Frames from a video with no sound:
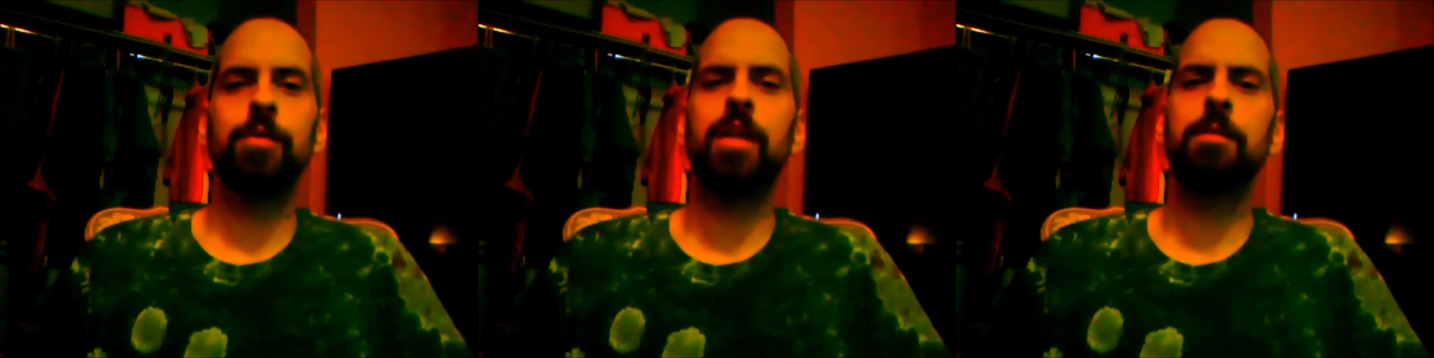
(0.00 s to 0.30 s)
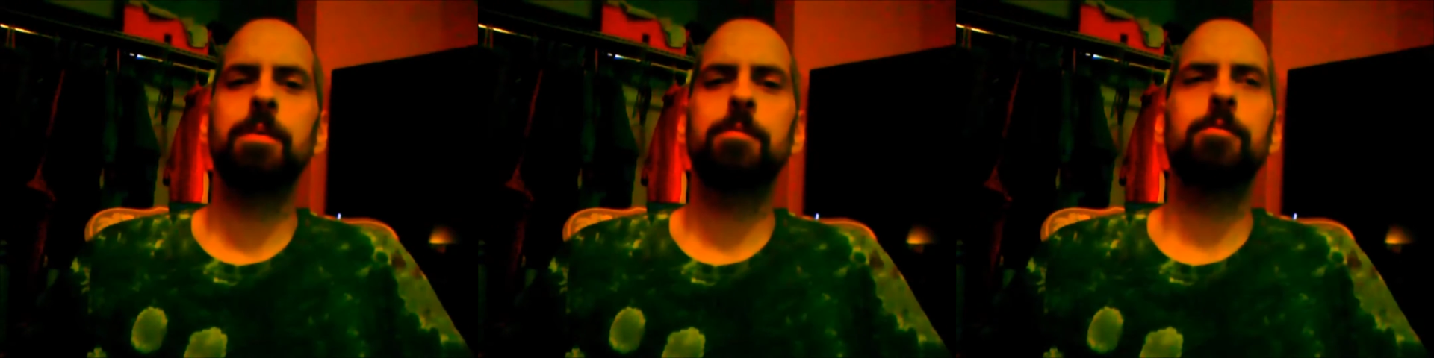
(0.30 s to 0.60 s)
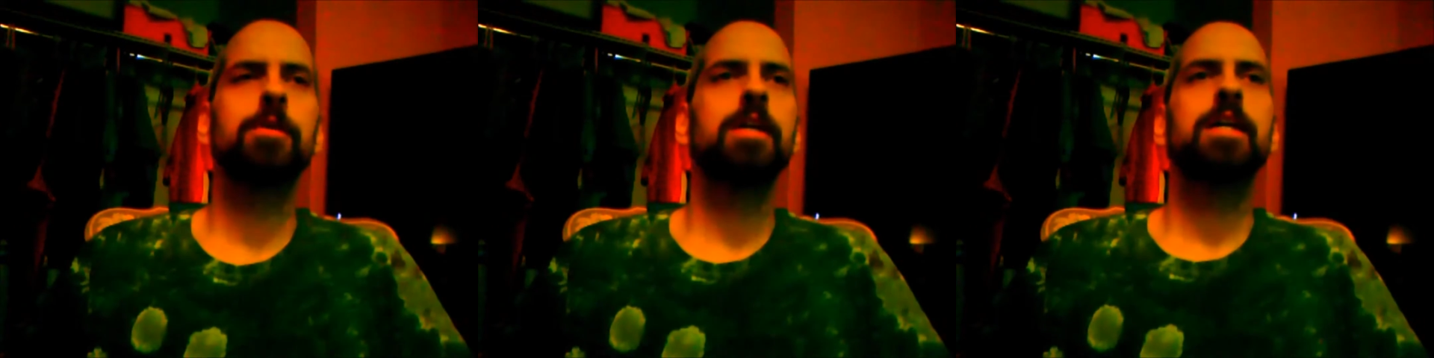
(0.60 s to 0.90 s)
A lot of
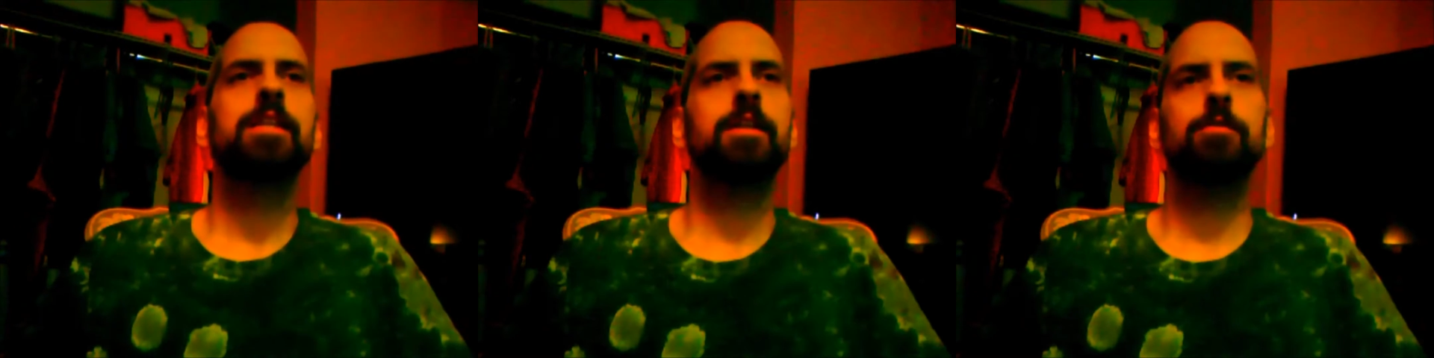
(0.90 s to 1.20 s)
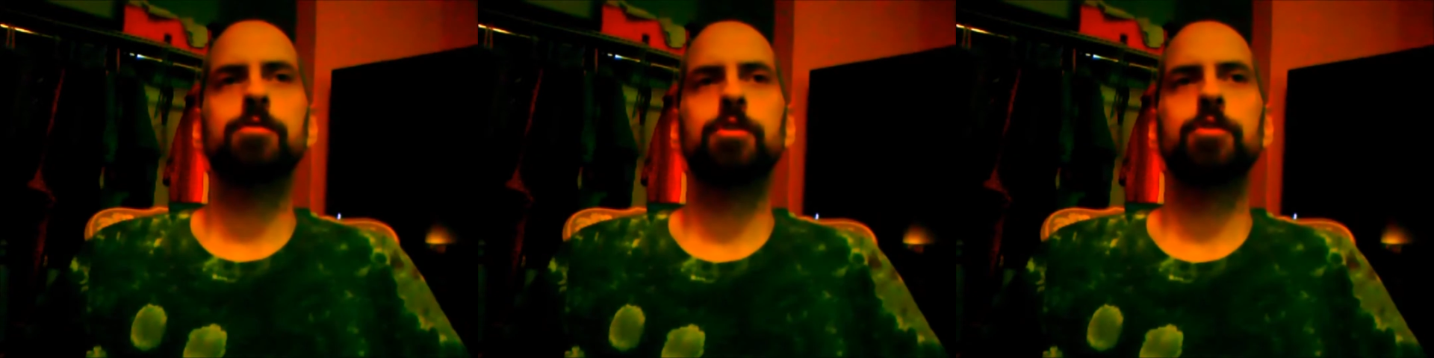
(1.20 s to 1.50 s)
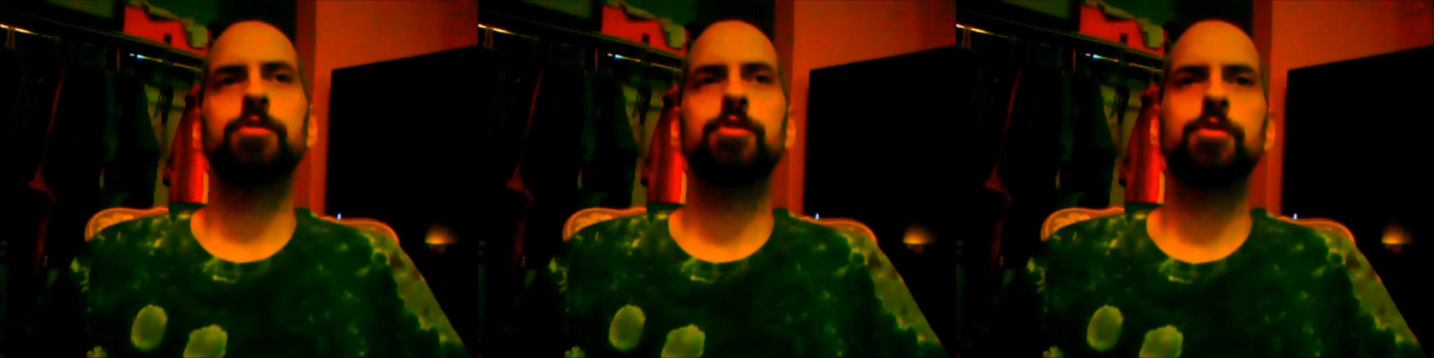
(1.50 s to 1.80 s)
people, they don't
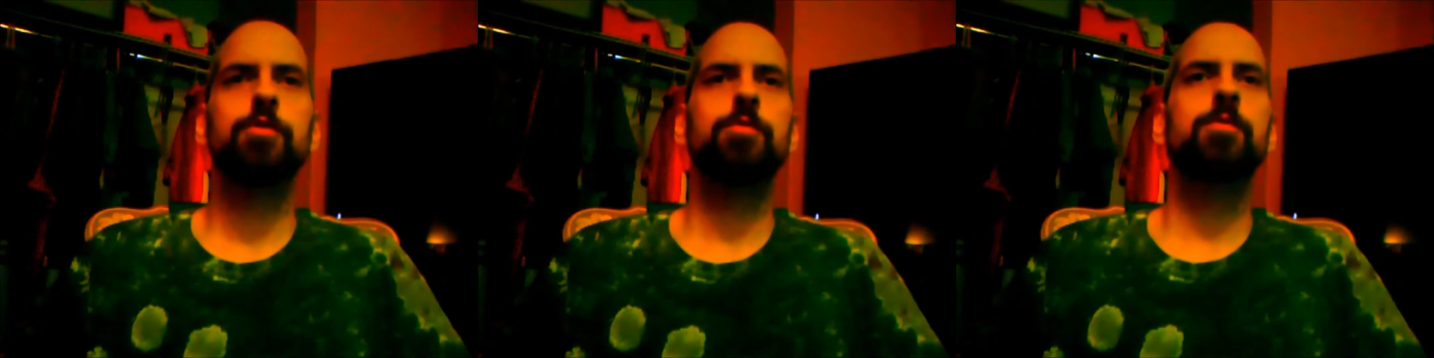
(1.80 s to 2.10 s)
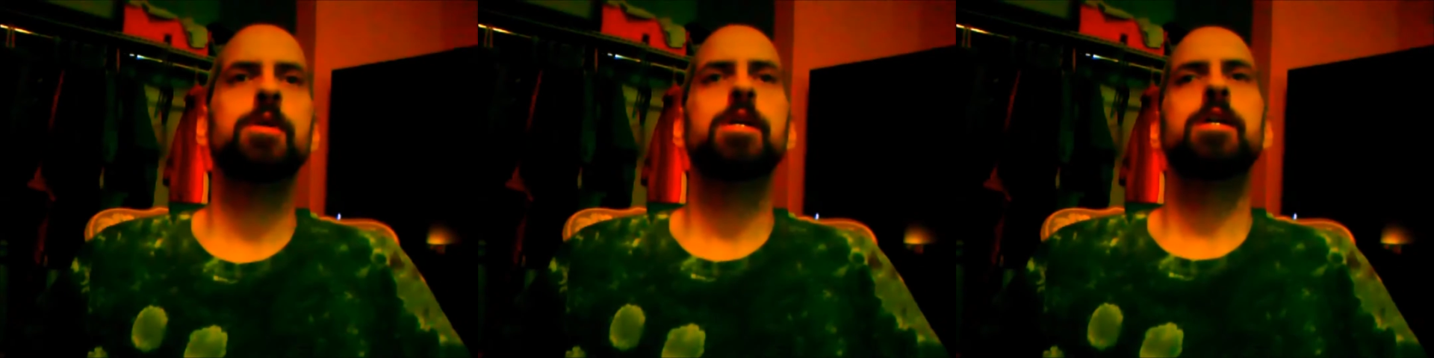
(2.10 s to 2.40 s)
turn to